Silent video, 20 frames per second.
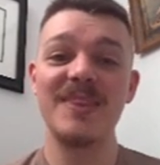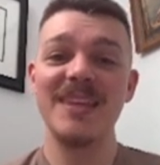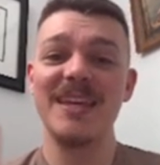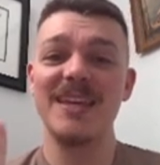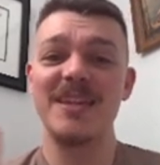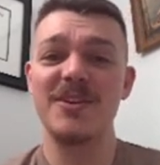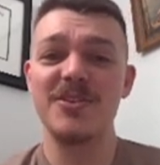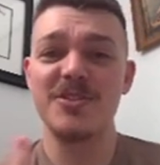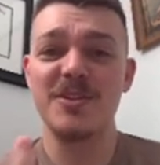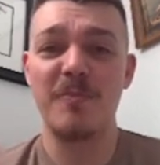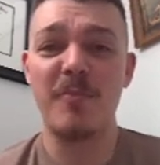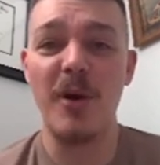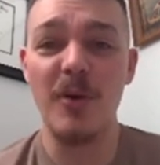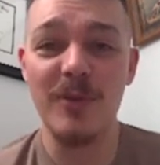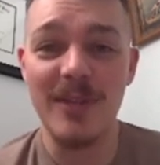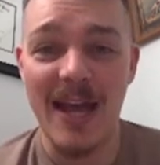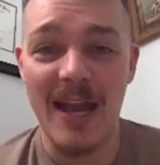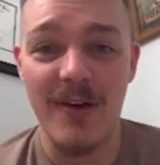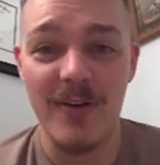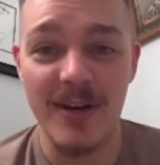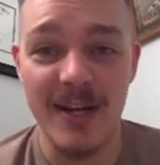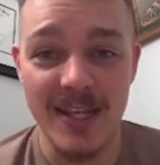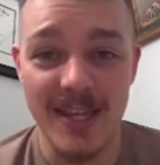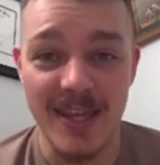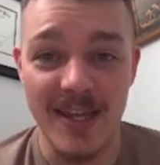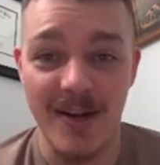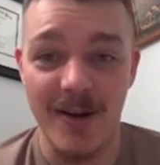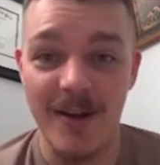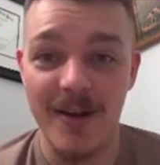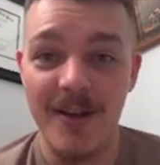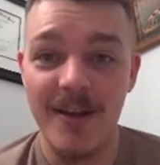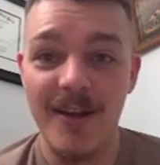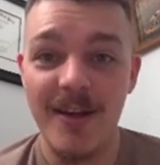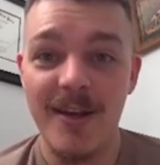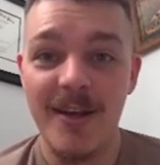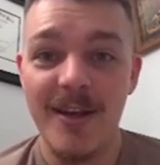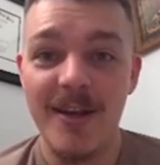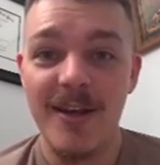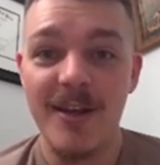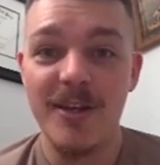There's a polarity there.
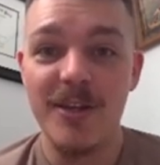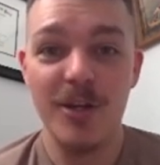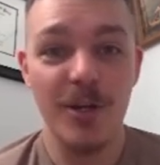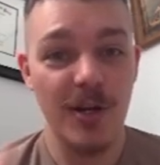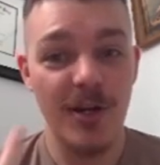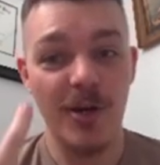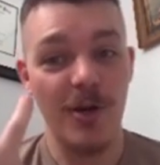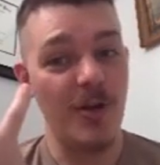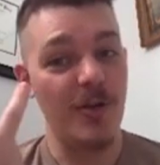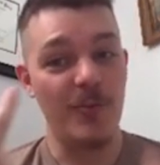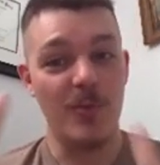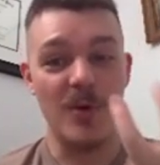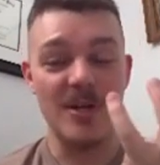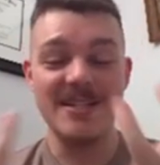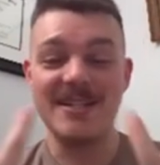You're on one